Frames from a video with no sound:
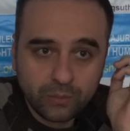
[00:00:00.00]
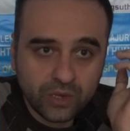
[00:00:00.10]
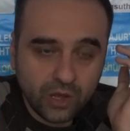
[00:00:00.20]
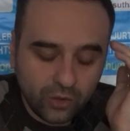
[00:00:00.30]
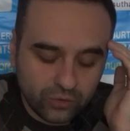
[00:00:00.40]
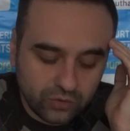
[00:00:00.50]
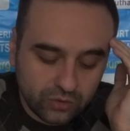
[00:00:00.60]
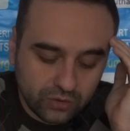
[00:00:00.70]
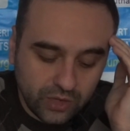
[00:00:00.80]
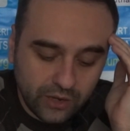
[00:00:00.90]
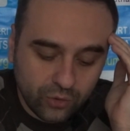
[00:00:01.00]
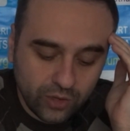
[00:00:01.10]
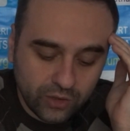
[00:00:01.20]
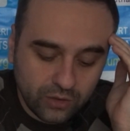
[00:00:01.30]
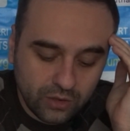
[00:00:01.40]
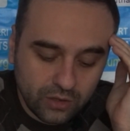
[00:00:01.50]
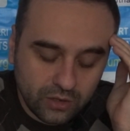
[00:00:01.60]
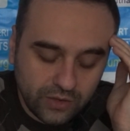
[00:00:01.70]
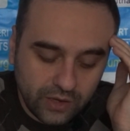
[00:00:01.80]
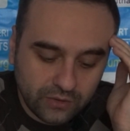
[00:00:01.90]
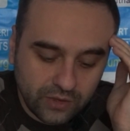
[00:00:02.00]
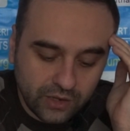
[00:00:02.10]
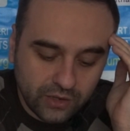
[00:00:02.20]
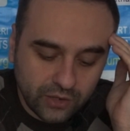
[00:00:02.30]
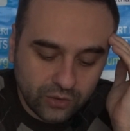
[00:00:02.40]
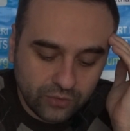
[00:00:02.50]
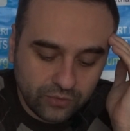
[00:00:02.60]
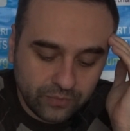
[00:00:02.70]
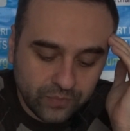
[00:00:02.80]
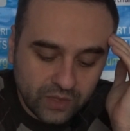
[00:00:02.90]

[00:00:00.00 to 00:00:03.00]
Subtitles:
because they are kind of